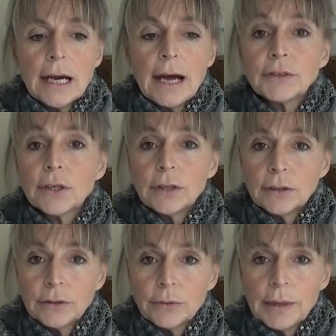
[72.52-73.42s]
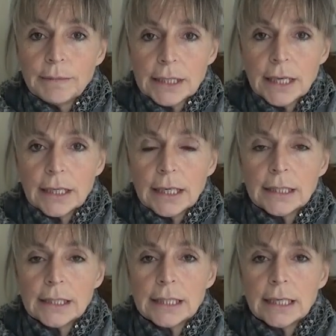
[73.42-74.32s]
After going on the website
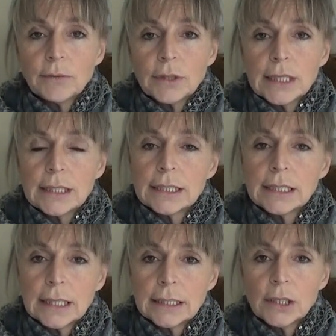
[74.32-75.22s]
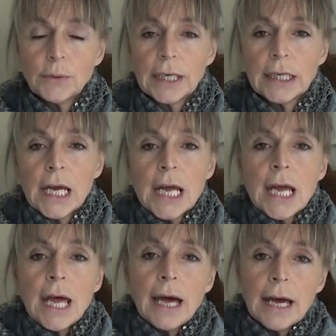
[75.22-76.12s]
and seeing what it is that they're doing,
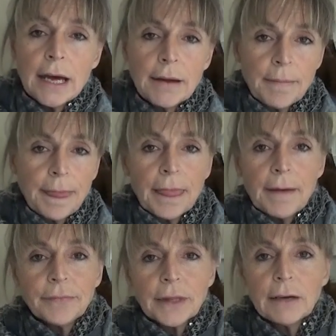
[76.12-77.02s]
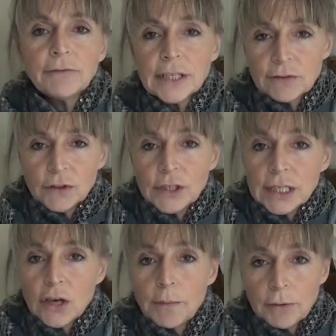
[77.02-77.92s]
first of all,
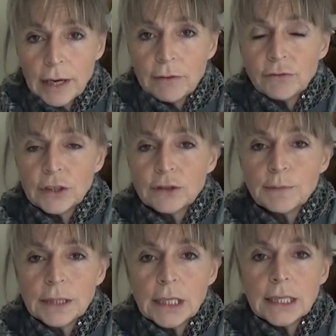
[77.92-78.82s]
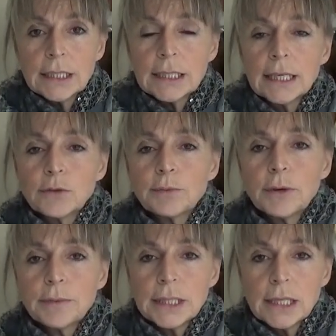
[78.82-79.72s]
it's copyright infringement and intellectual
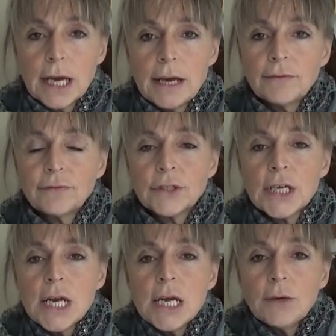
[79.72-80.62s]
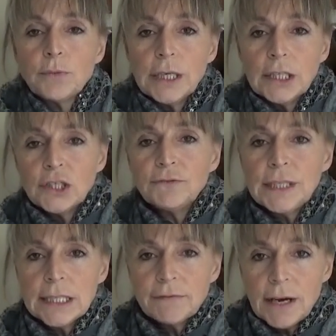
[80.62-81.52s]
property theft, which
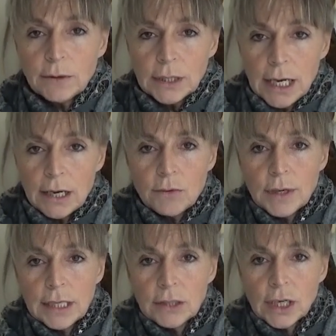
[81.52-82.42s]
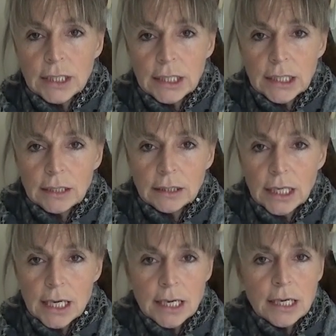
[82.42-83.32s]
Visa found out when they tried to steal
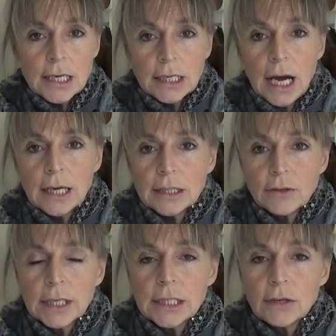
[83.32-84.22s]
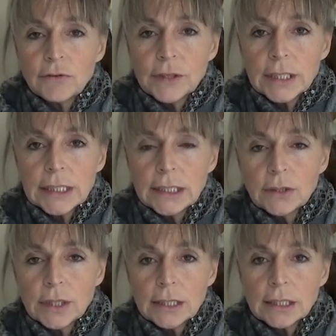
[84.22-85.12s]
kindness credits offers in
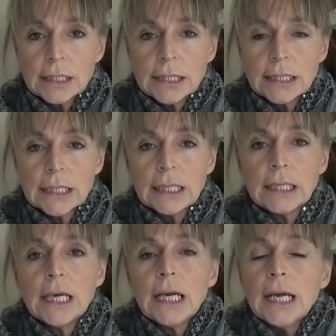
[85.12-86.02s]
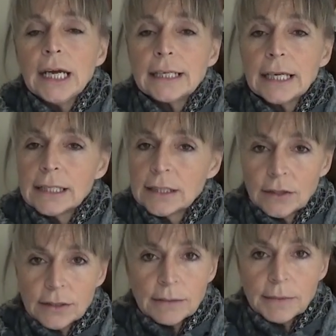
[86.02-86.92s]
2016, that it's
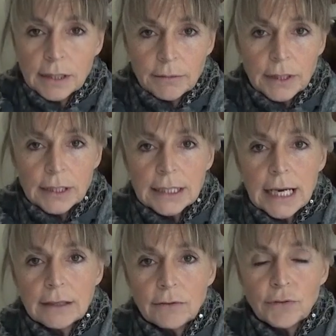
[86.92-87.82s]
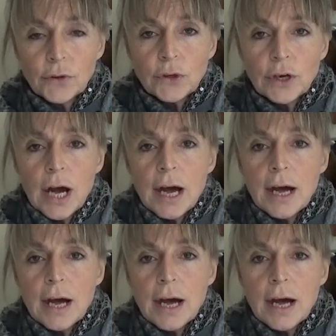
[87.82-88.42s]
not something that we're going to stand for.